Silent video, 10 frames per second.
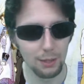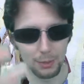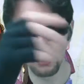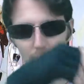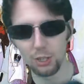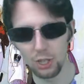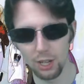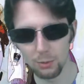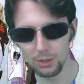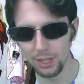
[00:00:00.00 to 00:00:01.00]
Feel free to share
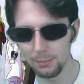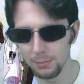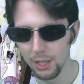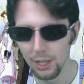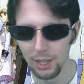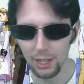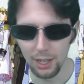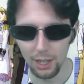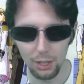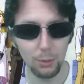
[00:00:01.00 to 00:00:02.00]
it with them.
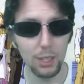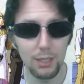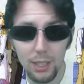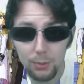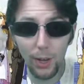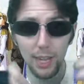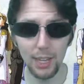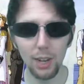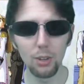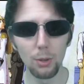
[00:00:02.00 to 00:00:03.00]
Otherwise, thanks for hanging
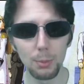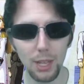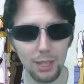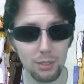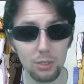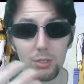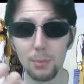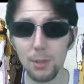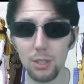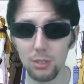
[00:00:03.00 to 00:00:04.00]
out. Hope you guys learned
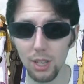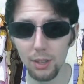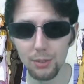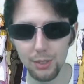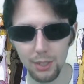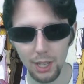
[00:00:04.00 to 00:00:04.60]
something yourselves.